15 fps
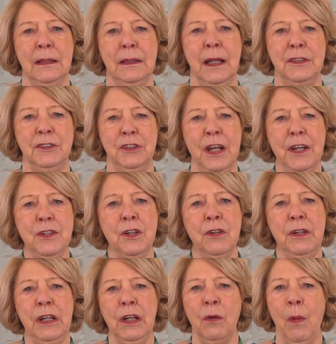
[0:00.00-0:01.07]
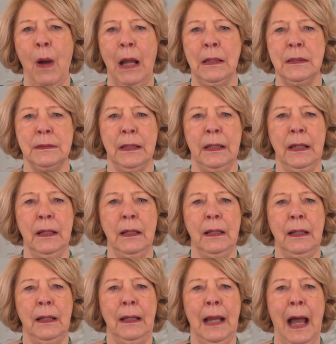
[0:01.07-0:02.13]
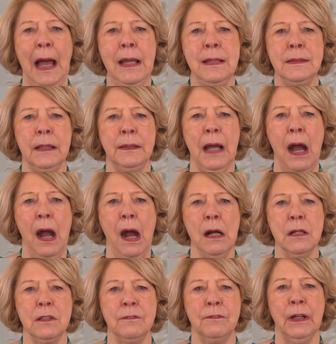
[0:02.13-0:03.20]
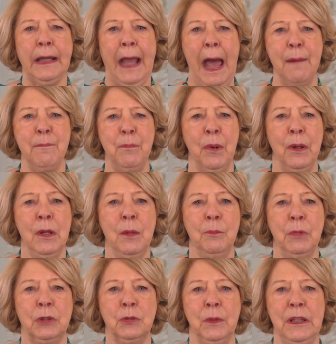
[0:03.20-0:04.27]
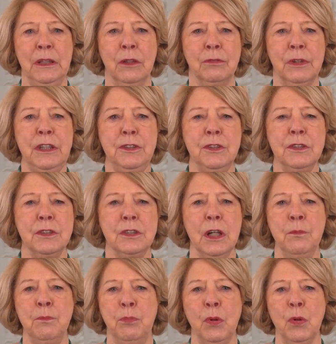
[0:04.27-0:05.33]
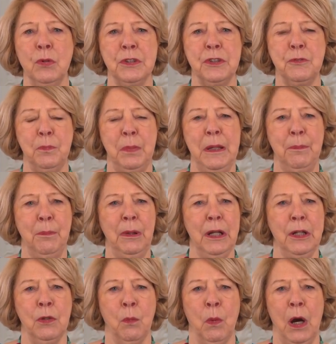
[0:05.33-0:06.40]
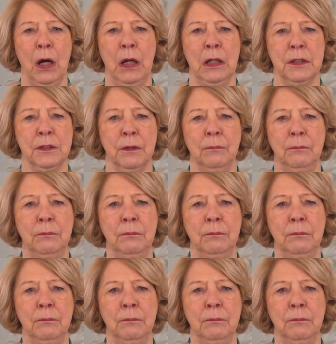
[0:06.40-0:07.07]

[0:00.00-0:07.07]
that gender inequality lies at the heart of the gap between the richest and poorest people in the world.